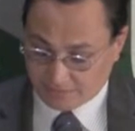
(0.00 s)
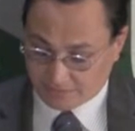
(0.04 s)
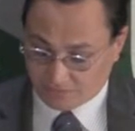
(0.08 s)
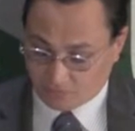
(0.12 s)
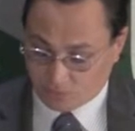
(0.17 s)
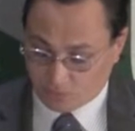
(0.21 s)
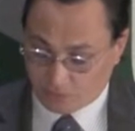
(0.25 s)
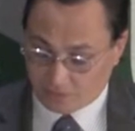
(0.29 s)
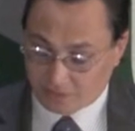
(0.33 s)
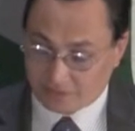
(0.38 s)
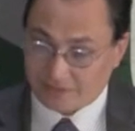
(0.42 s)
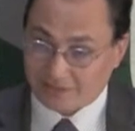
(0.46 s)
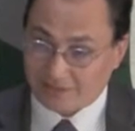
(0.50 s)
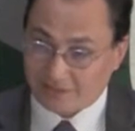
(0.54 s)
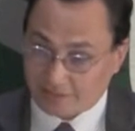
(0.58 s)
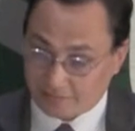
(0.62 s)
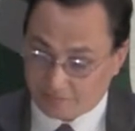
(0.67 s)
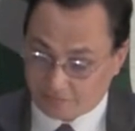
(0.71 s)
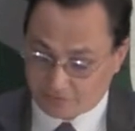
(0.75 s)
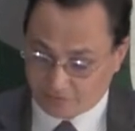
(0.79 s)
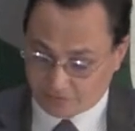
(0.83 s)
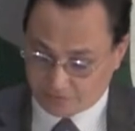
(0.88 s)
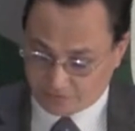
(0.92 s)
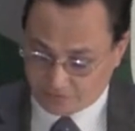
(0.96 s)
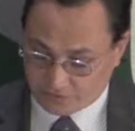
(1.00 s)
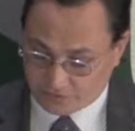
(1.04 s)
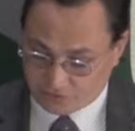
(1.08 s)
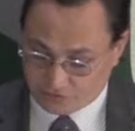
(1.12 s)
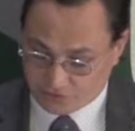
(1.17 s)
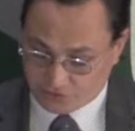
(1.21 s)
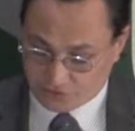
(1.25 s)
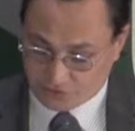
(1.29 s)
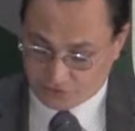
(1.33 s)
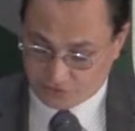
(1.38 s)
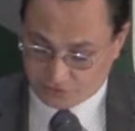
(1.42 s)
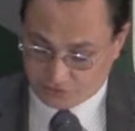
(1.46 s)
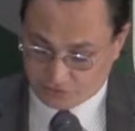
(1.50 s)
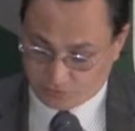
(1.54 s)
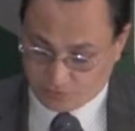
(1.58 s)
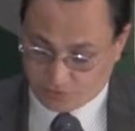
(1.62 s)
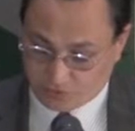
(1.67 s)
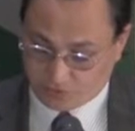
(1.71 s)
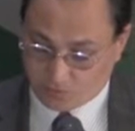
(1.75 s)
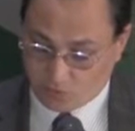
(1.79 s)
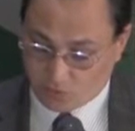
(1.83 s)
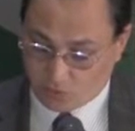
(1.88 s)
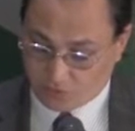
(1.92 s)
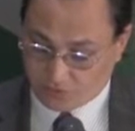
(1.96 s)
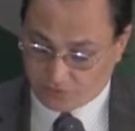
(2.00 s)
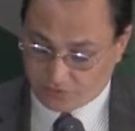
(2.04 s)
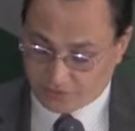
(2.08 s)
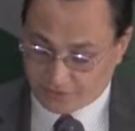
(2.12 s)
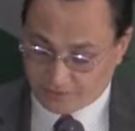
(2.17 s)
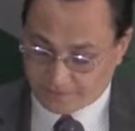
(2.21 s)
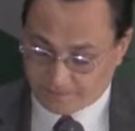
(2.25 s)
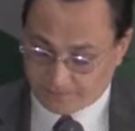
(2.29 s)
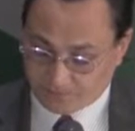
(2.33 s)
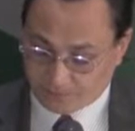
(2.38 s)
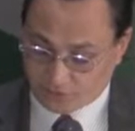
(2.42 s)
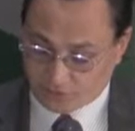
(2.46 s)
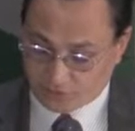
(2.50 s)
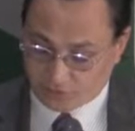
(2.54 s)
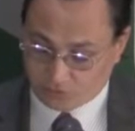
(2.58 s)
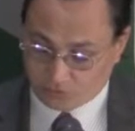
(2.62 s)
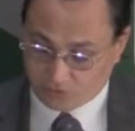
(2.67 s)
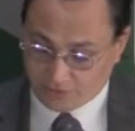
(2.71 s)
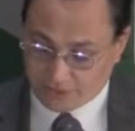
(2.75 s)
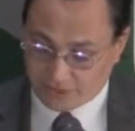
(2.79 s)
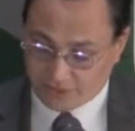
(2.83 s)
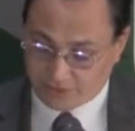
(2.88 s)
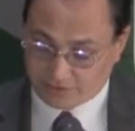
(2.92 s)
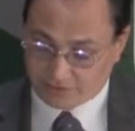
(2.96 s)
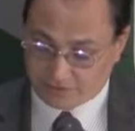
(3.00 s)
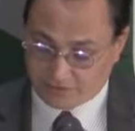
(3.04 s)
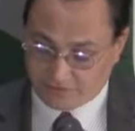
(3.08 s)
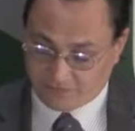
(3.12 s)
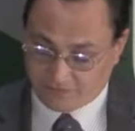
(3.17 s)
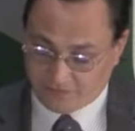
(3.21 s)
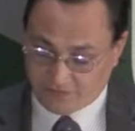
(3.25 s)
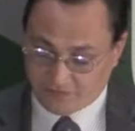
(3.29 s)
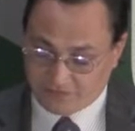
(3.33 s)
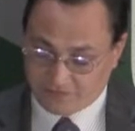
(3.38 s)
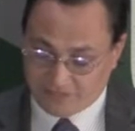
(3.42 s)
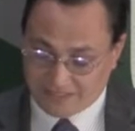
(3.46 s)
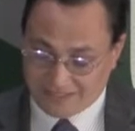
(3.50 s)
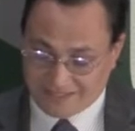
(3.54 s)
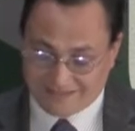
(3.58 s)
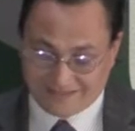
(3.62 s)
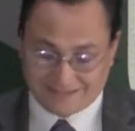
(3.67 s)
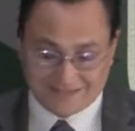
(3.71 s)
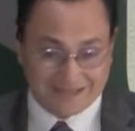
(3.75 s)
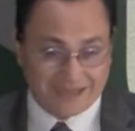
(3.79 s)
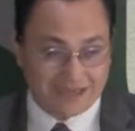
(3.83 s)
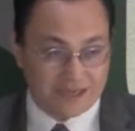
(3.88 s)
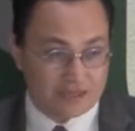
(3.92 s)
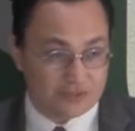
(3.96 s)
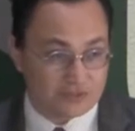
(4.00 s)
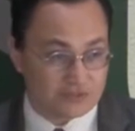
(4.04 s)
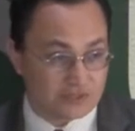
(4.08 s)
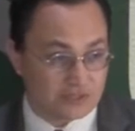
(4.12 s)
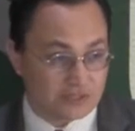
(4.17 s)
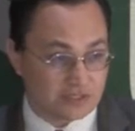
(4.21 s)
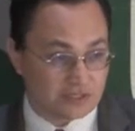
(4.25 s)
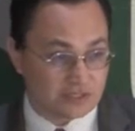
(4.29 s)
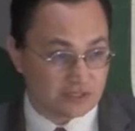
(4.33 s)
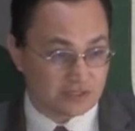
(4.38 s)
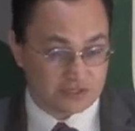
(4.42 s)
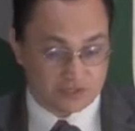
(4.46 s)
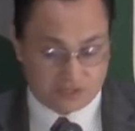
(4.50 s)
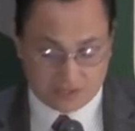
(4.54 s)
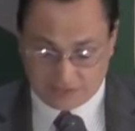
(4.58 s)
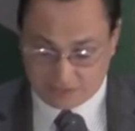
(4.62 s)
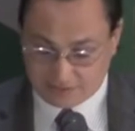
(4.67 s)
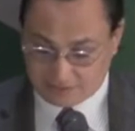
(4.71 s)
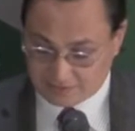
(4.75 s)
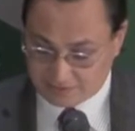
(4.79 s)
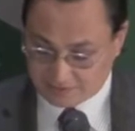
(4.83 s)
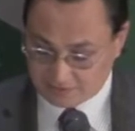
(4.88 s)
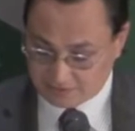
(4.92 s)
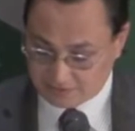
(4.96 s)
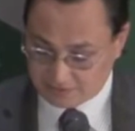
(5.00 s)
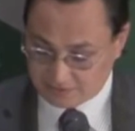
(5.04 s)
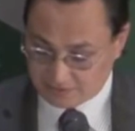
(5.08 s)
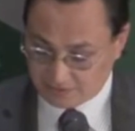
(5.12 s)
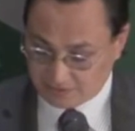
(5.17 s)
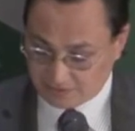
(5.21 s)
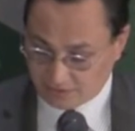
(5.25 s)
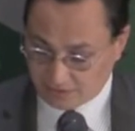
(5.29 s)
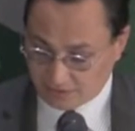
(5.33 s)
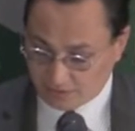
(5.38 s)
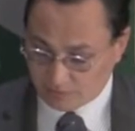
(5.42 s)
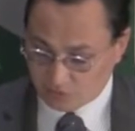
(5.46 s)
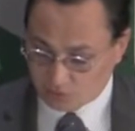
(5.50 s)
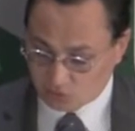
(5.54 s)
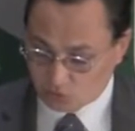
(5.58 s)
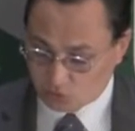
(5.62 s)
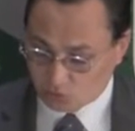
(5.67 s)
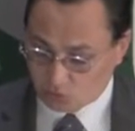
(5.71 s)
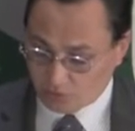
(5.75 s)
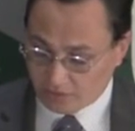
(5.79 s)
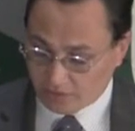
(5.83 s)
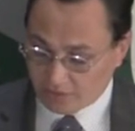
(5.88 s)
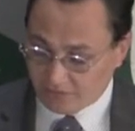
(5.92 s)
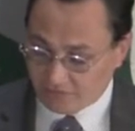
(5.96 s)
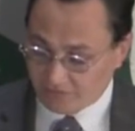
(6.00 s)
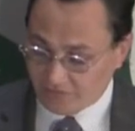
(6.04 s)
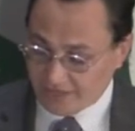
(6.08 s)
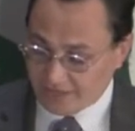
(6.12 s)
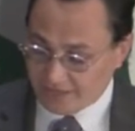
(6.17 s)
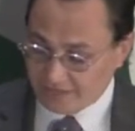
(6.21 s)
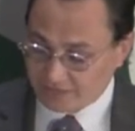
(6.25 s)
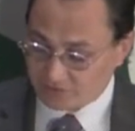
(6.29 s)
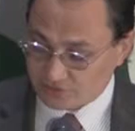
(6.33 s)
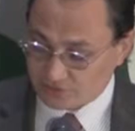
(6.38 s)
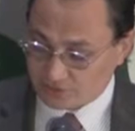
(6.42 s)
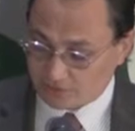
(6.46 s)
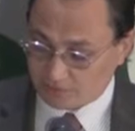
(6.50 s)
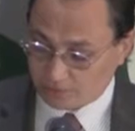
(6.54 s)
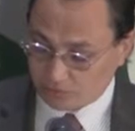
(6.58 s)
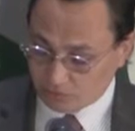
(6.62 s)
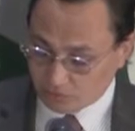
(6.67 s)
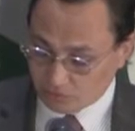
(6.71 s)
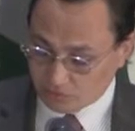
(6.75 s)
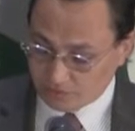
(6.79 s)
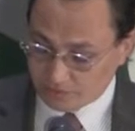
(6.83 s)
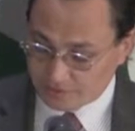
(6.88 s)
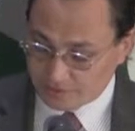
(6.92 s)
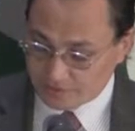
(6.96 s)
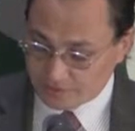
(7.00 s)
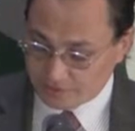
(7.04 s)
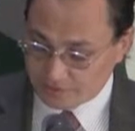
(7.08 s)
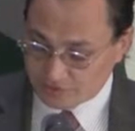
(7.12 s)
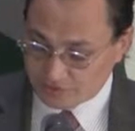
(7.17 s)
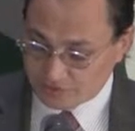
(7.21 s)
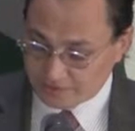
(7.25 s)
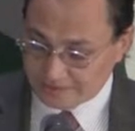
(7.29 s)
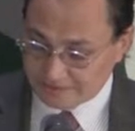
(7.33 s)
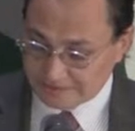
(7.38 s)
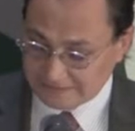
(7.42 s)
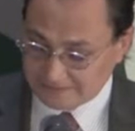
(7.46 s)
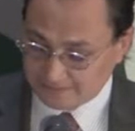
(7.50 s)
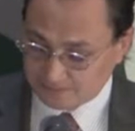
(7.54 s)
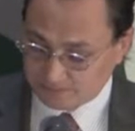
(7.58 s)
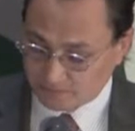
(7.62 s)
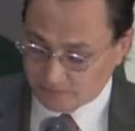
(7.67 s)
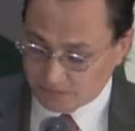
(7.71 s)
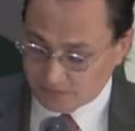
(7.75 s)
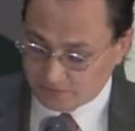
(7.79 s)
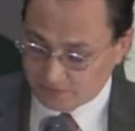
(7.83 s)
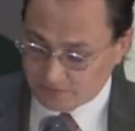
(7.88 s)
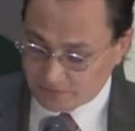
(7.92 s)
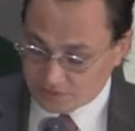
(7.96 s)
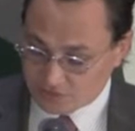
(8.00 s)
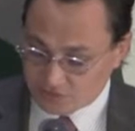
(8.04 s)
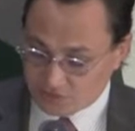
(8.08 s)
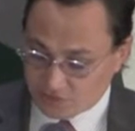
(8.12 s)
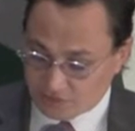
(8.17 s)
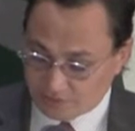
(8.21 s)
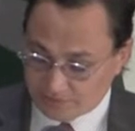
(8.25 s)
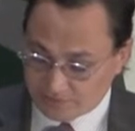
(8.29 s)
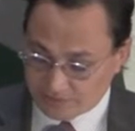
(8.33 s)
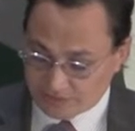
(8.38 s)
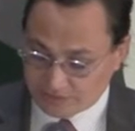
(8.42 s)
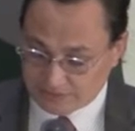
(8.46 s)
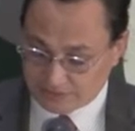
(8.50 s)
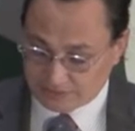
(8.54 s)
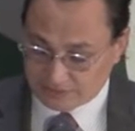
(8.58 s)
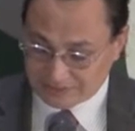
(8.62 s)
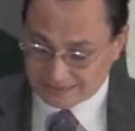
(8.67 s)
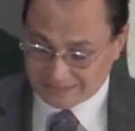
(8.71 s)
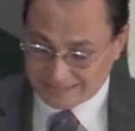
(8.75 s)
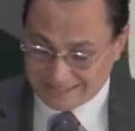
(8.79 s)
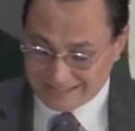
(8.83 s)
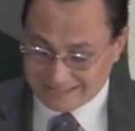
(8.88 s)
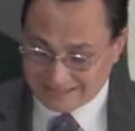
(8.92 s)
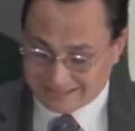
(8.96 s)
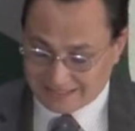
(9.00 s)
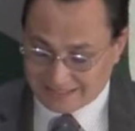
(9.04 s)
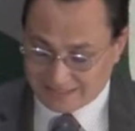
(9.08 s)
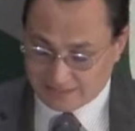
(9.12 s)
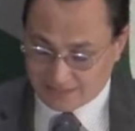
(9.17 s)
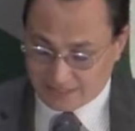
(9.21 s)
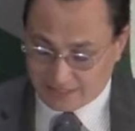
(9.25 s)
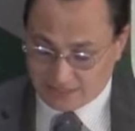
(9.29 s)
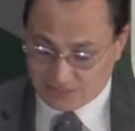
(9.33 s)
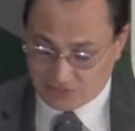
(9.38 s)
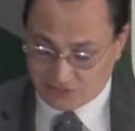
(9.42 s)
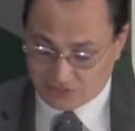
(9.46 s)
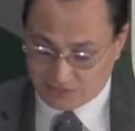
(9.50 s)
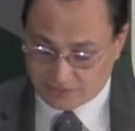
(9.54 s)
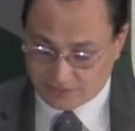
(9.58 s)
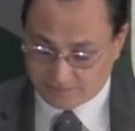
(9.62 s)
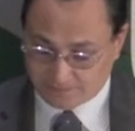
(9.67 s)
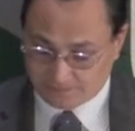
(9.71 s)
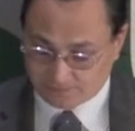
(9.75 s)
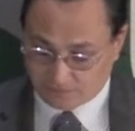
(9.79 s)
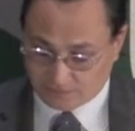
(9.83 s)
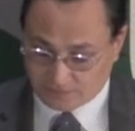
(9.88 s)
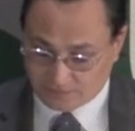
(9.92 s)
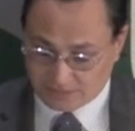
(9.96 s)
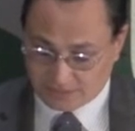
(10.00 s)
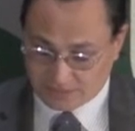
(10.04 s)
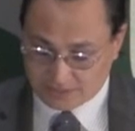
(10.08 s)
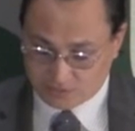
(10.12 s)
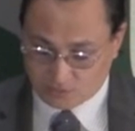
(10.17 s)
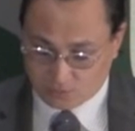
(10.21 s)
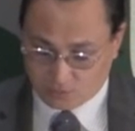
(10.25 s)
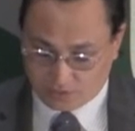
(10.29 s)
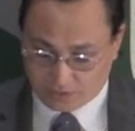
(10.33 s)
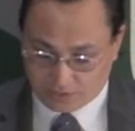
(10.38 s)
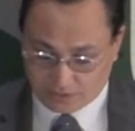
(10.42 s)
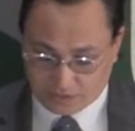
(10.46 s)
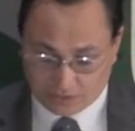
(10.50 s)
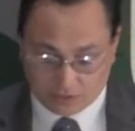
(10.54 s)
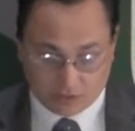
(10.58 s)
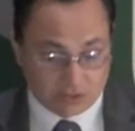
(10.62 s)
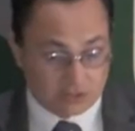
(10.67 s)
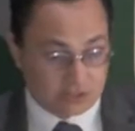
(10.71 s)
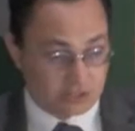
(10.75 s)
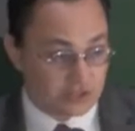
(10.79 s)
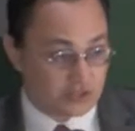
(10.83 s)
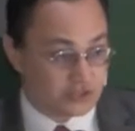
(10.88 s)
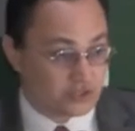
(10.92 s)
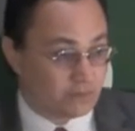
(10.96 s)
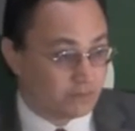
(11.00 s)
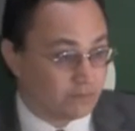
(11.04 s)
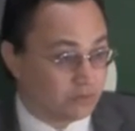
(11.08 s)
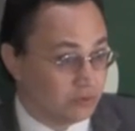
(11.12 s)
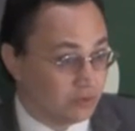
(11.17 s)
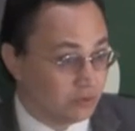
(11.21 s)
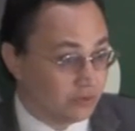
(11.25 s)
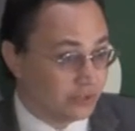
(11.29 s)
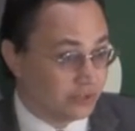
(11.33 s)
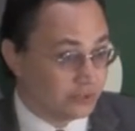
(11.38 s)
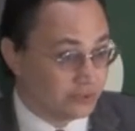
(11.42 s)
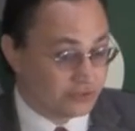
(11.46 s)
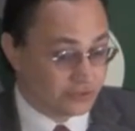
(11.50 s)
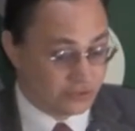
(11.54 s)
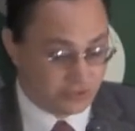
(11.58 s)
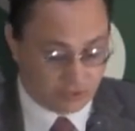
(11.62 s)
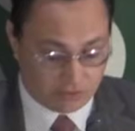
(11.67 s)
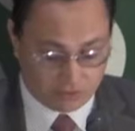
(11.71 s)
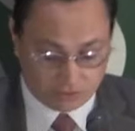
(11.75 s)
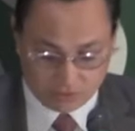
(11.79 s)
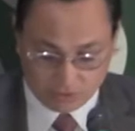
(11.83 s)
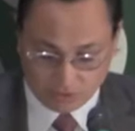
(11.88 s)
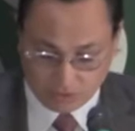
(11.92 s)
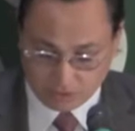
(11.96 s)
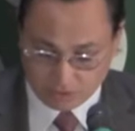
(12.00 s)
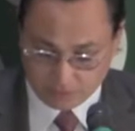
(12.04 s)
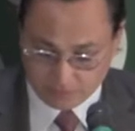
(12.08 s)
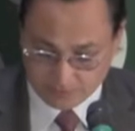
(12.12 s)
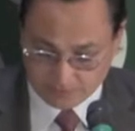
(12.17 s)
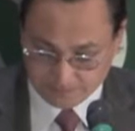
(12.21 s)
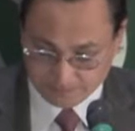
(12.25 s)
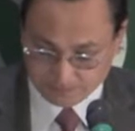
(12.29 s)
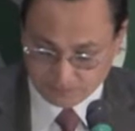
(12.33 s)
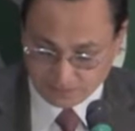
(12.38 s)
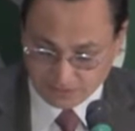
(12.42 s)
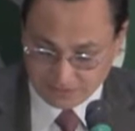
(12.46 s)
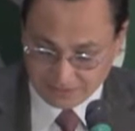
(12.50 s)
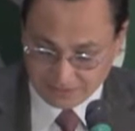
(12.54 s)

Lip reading: for a number of those years. With more than 350,000 citizens and almost 12,000 employees, this gentleman leads a nation that is one of the largest employers in Oklahoma.